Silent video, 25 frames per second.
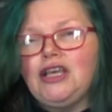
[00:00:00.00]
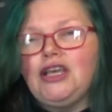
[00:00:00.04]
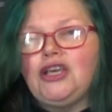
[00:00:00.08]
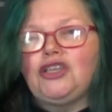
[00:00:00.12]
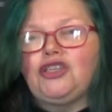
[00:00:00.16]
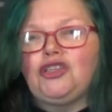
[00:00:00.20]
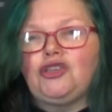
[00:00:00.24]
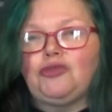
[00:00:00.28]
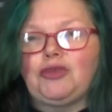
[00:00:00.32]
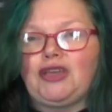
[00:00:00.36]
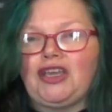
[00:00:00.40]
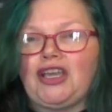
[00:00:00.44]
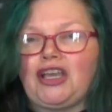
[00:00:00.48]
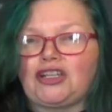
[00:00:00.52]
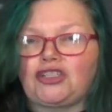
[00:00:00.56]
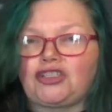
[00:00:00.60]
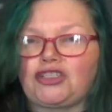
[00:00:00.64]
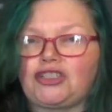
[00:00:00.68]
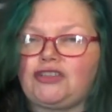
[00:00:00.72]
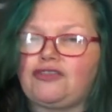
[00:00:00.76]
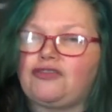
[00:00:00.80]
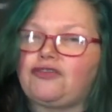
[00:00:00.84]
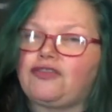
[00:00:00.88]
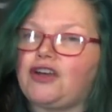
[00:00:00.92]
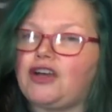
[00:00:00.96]
you may
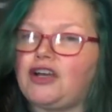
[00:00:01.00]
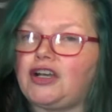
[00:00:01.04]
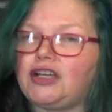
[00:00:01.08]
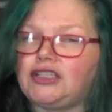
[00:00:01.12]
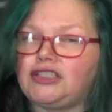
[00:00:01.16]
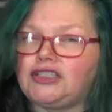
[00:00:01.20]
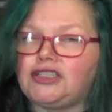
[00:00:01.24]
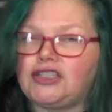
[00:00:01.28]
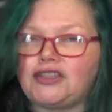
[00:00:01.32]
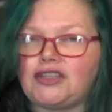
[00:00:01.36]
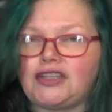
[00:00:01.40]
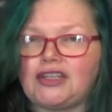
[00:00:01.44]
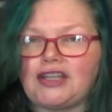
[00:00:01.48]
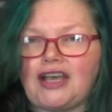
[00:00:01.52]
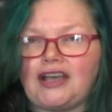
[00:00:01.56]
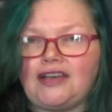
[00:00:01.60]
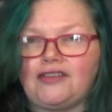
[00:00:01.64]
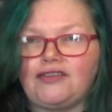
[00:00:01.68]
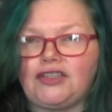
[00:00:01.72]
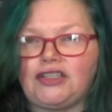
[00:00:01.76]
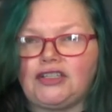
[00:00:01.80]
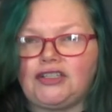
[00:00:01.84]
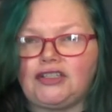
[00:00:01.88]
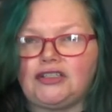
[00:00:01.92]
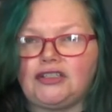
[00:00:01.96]
actually find that
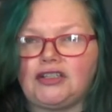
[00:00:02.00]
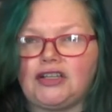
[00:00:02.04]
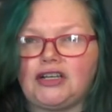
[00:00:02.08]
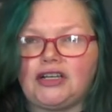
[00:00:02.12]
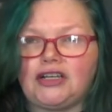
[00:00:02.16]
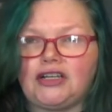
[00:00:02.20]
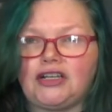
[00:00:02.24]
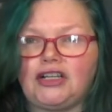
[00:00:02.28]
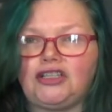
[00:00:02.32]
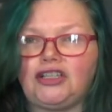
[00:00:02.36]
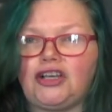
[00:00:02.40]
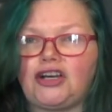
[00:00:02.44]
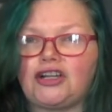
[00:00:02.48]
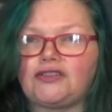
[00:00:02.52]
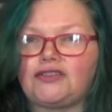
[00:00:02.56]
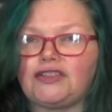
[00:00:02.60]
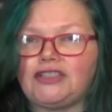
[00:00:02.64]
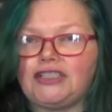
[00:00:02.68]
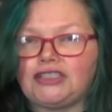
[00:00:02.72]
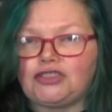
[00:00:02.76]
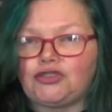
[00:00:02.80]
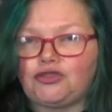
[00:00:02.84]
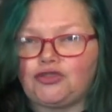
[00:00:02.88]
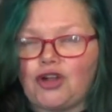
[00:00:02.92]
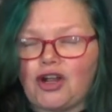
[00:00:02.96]
having a lot of
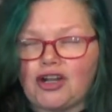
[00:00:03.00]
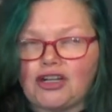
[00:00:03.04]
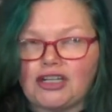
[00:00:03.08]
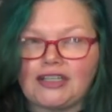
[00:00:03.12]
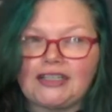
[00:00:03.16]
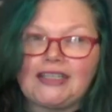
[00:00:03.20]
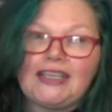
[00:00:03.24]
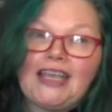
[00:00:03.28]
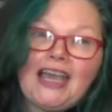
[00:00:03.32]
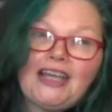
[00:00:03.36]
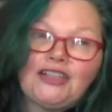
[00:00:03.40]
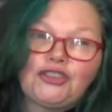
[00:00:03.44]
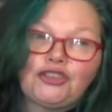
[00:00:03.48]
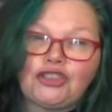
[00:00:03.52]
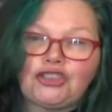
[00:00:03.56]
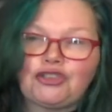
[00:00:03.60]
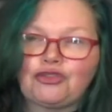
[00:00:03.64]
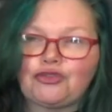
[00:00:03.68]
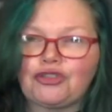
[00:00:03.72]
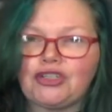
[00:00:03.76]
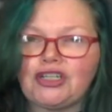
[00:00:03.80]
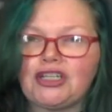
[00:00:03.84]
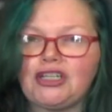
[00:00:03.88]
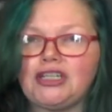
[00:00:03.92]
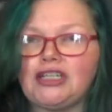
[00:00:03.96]
electronic
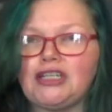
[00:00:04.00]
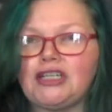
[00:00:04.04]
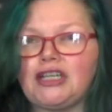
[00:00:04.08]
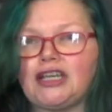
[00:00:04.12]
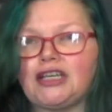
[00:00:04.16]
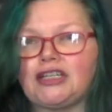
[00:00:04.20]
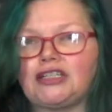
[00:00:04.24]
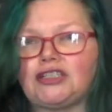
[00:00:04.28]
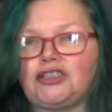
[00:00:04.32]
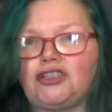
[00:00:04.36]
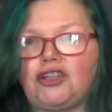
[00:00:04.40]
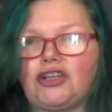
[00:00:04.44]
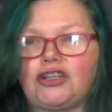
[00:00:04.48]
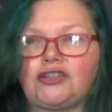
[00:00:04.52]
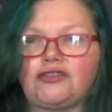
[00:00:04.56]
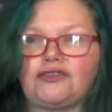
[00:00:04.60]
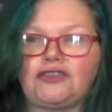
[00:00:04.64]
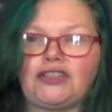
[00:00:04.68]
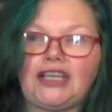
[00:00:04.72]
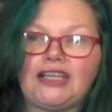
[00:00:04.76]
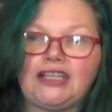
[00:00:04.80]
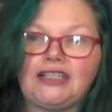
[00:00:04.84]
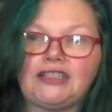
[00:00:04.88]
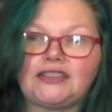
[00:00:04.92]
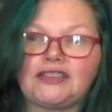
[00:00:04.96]
gadgetry and a lot of
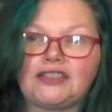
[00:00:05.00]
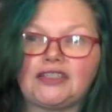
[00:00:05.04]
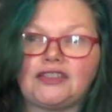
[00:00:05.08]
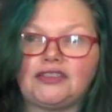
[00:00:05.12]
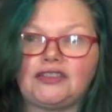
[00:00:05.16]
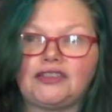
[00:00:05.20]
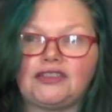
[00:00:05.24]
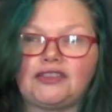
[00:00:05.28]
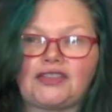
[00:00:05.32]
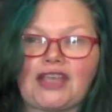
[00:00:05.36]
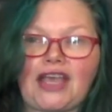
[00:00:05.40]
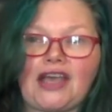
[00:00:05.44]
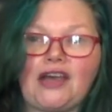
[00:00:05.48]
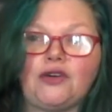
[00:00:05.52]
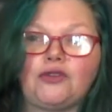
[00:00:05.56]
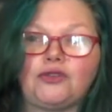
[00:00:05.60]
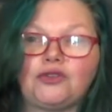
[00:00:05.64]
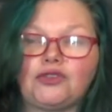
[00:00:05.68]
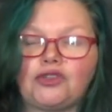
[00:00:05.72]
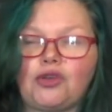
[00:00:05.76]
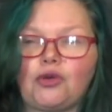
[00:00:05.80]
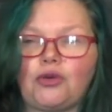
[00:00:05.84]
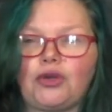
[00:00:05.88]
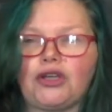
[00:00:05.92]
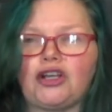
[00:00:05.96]
lights and
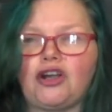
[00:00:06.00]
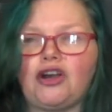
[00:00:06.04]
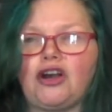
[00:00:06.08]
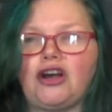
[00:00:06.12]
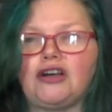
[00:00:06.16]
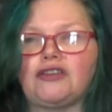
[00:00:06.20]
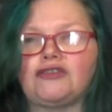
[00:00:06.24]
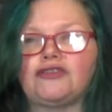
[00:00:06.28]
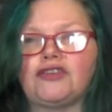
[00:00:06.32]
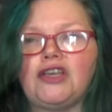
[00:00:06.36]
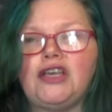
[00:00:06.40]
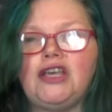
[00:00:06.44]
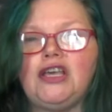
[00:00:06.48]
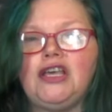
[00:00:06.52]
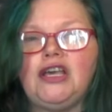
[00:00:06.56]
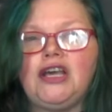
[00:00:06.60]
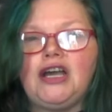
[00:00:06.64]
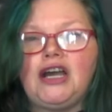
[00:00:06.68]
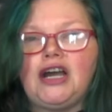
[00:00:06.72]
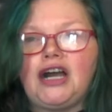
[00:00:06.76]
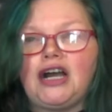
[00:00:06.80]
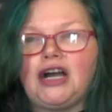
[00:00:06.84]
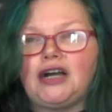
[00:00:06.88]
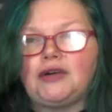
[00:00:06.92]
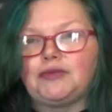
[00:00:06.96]
sounds going off
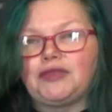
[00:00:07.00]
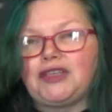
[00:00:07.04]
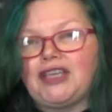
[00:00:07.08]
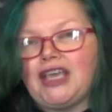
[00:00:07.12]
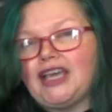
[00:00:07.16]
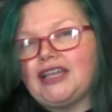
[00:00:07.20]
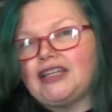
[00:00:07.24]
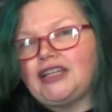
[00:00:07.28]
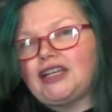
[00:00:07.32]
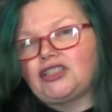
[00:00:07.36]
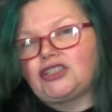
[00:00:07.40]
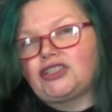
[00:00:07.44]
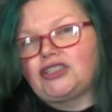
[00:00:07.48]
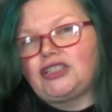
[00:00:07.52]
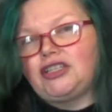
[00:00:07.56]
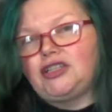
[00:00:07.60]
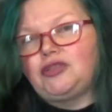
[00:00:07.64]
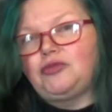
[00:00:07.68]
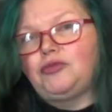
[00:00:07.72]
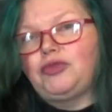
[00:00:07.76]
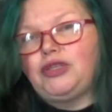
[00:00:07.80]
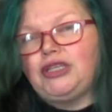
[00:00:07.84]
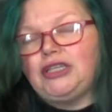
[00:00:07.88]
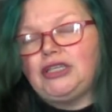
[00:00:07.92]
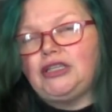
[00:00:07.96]
can actually
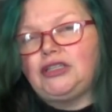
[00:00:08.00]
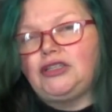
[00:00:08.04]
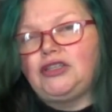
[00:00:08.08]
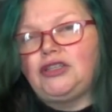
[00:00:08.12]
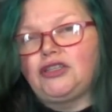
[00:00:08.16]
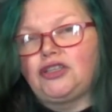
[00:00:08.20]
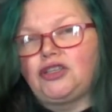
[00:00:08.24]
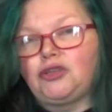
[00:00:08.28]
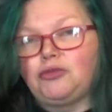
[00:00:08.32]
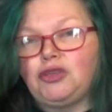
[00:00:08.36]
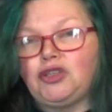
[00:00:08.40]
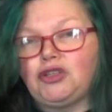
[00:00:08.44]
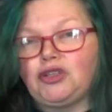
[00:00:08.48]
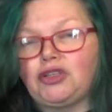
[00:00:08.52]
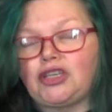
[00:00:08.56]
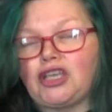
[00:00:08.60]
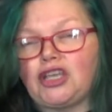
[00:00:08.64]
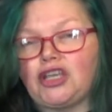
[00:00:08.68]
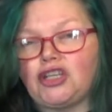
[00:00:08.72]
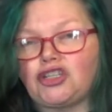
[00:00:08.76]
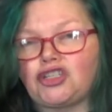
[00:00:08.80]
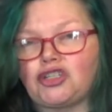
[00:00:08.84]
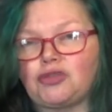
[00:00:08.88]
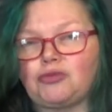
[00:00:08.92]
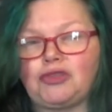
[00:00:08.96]
impede the
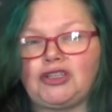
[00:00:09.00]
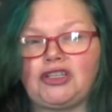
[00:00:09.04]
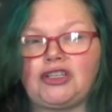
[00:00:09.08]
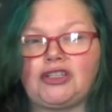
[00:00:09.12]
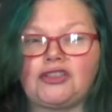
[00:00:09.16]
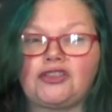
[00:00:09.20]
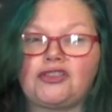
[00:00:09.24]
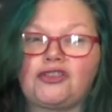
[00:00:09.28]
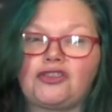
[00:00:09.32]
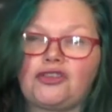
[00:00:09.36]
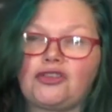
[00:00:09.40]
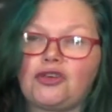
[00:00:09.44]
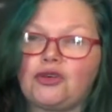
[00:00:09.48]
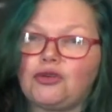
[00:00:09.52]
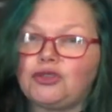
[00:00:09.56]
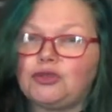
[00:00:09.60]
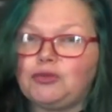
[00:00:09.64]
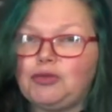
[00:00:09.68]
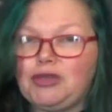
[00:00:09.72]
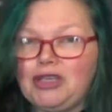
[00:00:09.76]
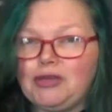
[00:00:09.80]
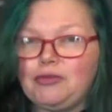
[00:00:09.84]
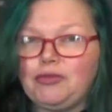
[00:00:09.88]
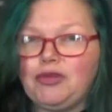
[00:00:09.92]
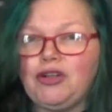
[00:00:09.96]
communication, because those
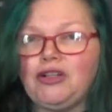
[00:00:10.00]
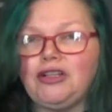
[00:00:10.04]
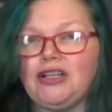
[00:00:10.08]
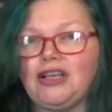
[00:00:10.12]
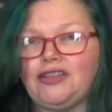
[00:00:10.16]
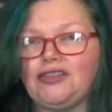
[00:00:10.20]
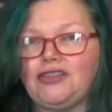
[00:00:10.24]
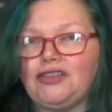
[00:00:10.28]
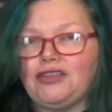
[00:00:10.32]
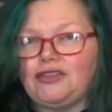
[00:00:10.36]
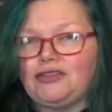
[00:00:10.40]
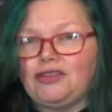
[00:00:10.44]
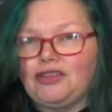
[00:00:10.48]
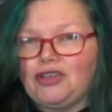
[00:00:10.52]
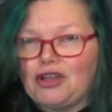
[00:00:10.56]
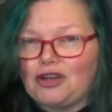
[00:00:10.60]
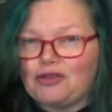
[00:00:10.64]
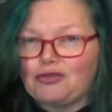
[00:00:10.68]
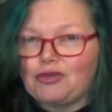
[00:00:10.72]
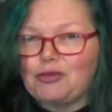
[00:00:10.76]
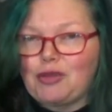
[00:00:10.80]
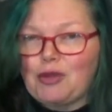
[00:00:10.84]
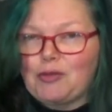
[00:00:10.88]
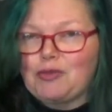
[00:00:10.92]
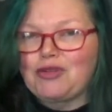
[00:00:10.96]
people, and you gotta
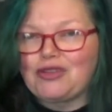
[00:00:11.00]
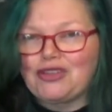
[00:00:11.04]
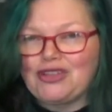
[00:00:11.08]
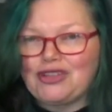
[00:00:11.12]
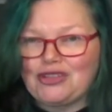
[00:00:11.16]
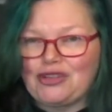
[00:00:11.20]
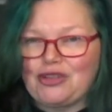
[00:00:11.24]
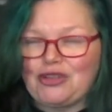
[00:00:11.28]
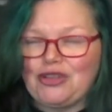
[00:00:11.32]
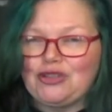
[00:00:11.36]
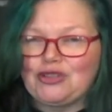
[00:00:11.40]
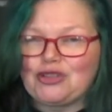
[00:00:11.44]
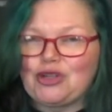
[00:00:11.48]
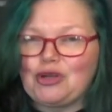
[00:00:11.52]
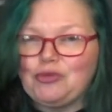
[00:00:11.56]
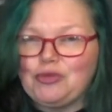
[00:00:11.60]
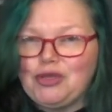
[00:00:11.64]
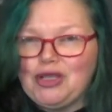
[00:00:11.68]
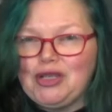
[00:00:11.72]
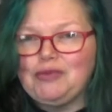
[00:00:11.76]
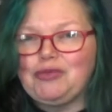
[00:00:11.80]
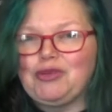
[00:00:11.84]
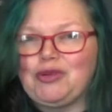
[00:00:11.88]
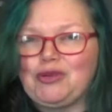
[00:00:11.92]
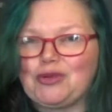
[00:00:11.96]
remember that these are
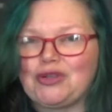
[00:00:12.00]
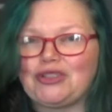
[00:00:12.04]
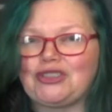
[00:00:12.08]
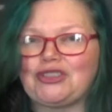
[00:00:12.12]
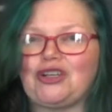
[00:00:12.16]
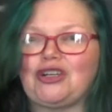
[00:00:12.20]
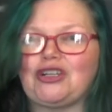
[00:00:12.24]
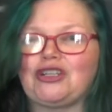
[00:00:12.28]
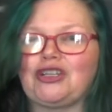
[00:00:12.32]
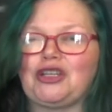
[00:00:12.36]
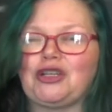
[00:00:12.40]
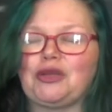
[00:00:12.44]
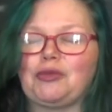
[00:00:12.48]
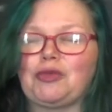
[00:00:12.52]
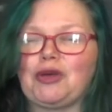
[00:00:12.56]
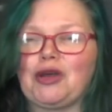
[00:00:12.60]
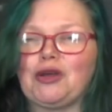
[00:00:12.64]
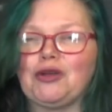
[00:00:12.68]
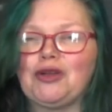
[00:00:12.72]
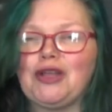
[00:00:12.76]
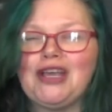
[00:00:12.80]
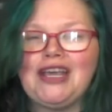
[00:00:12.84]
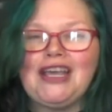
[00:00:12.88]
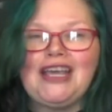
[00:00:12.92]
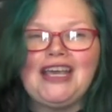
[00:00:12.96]
people we're talking about,